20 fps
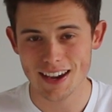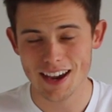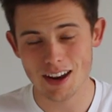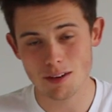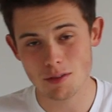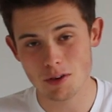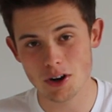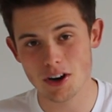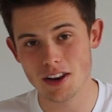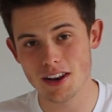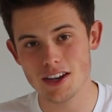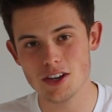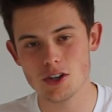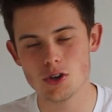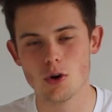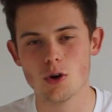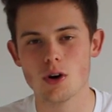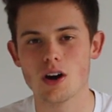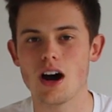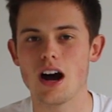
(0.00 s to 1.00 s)
And I'm gonna need
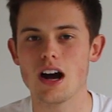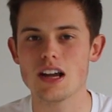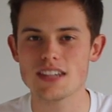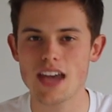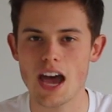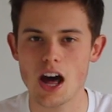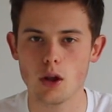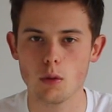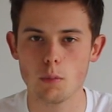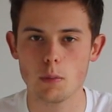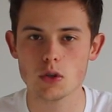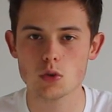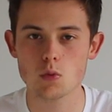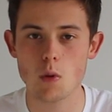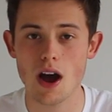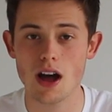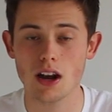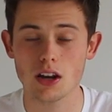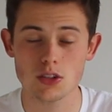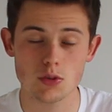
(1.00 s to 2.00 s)
your guys' help as well.